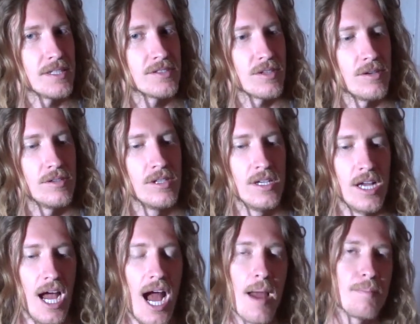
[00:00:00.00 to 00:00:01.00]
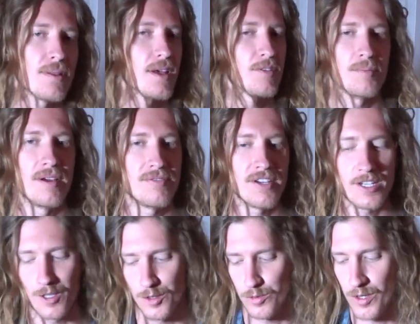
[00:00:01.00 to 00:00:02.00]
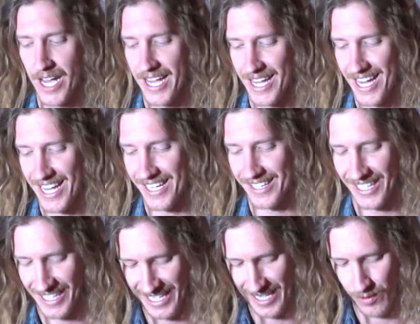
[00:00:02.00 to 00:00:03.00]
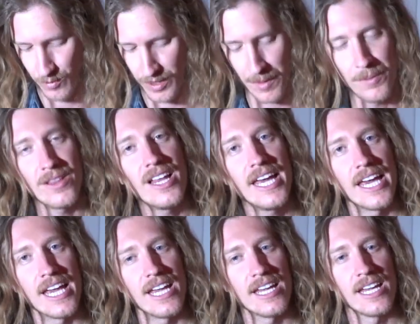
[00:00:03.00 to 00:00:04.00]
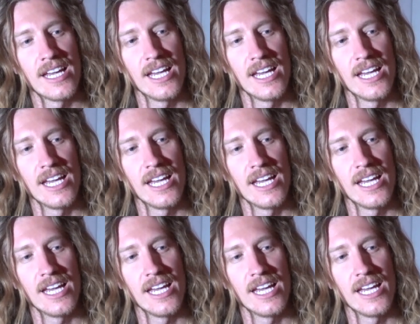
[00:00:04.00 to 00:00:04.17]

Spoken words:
So I play with my fingers, right? And when I play,